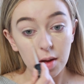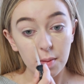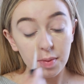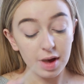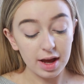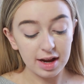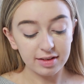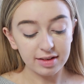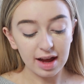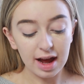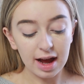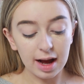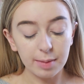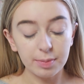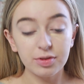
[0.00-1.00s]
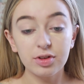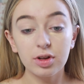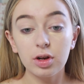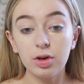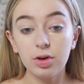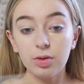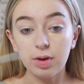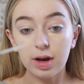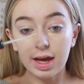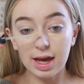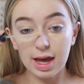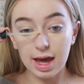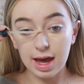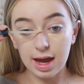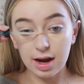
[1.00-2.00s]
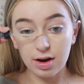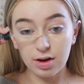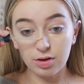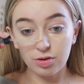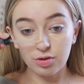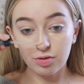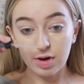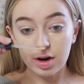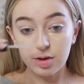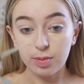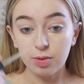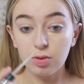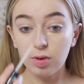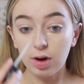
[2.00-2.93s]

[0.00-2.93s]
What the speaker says: But it's absolutely incredible.